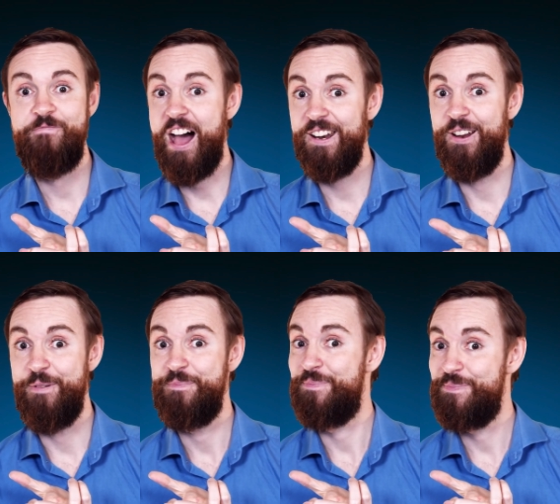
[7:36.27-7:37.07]
I don't
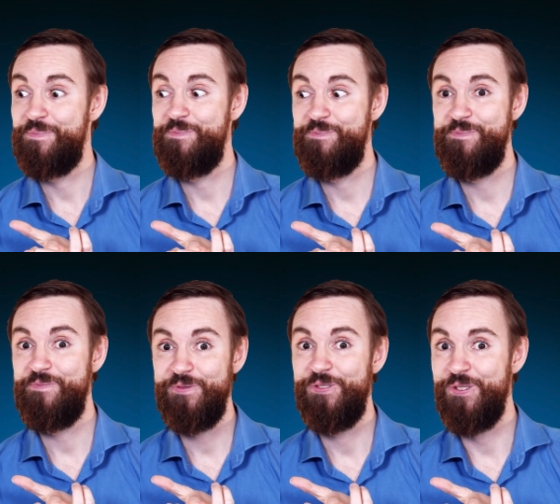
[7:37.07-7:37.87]
know,
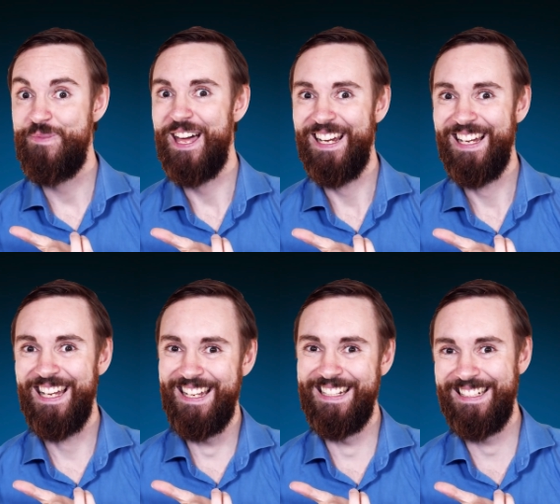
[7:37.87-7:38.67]
do better.
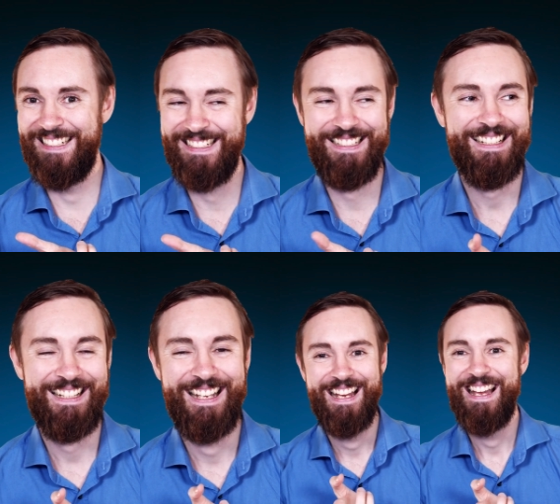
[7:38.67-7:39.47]

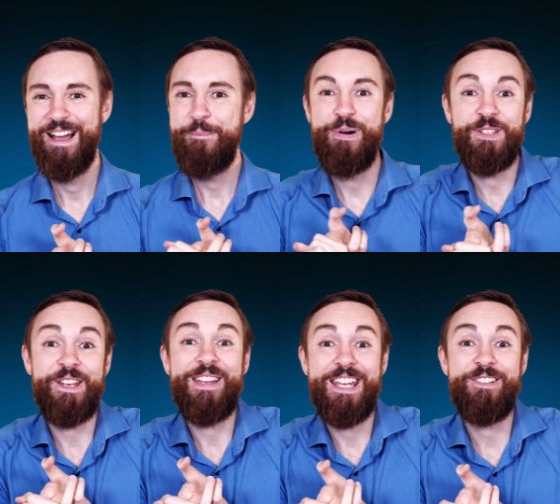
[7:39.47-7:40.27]
Put
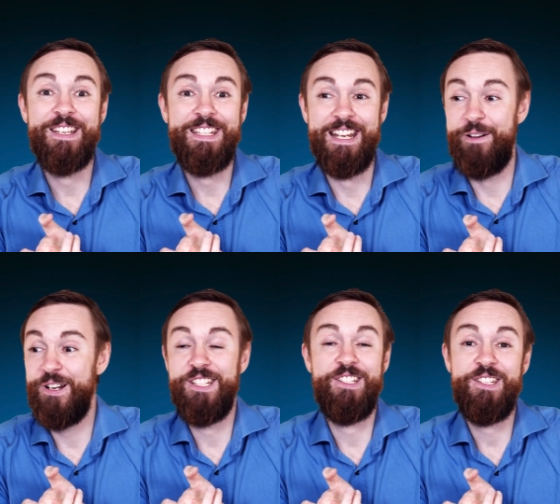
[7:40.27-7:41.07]
something interesting in,
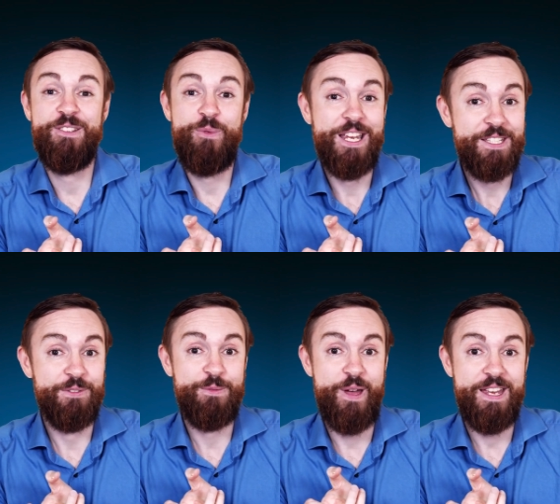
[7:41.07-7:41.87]
otherwise it's just a waste
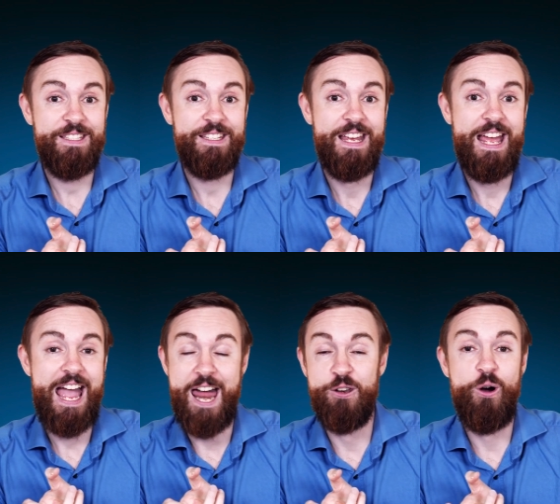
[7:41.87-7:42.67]
of space
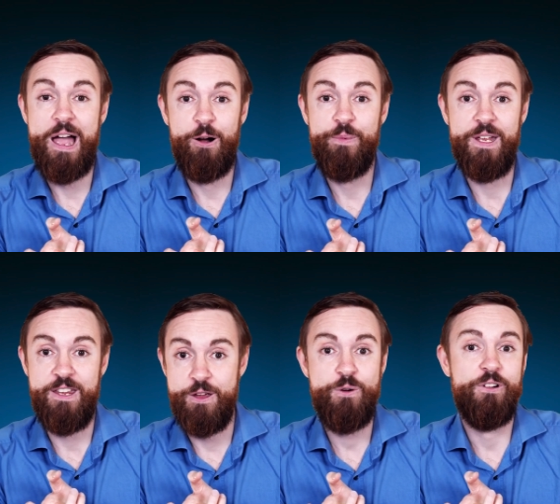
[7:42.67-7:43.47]
and not helping
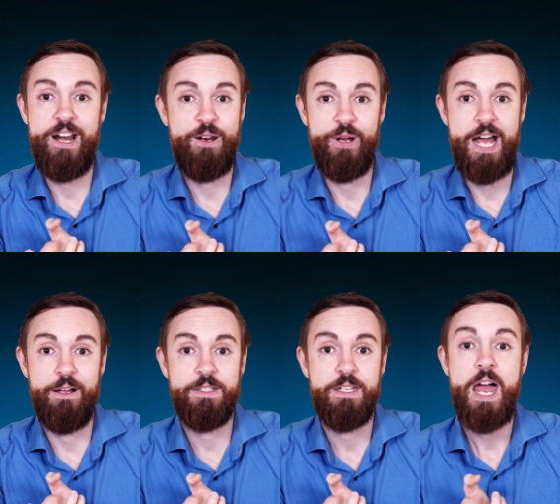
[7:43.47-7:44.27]
you or anyone
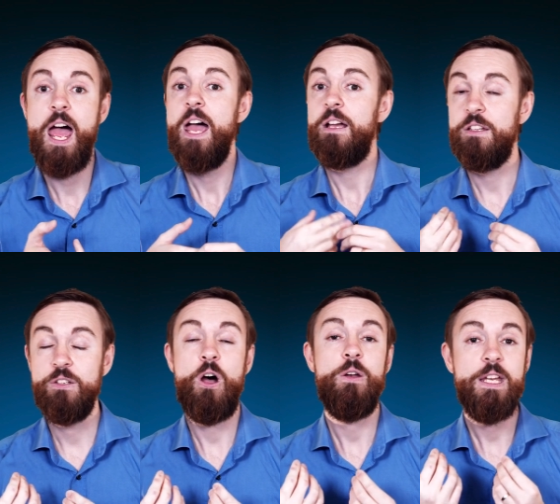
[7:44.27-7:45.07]
else. Because
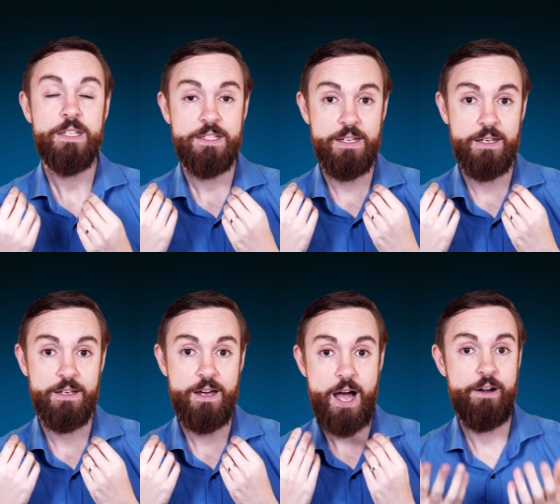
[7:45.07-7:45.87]
not only is
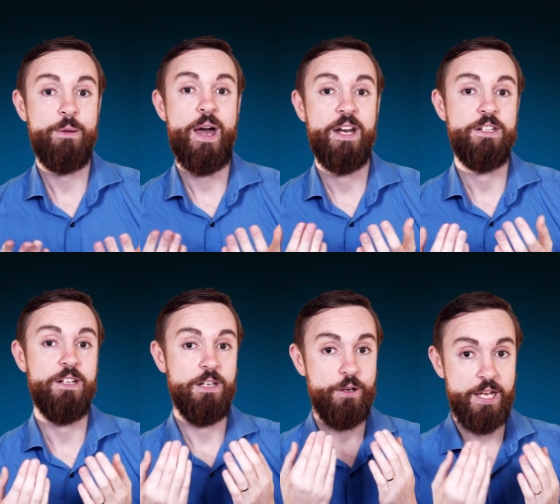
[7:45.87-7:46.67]
the hiring
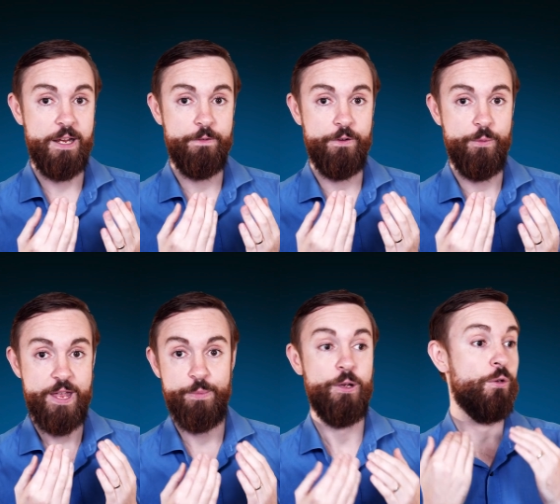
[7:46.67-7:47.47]
manager looking for
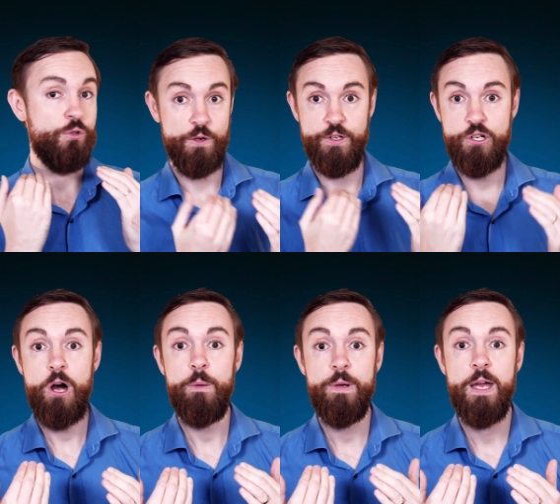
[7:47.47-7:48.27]
people who can do the
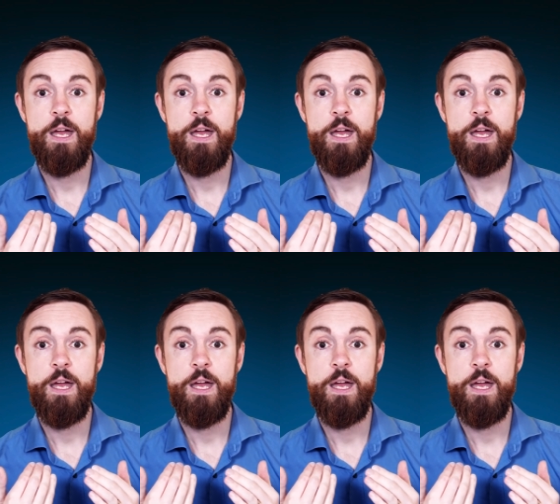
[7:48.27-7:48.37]
job,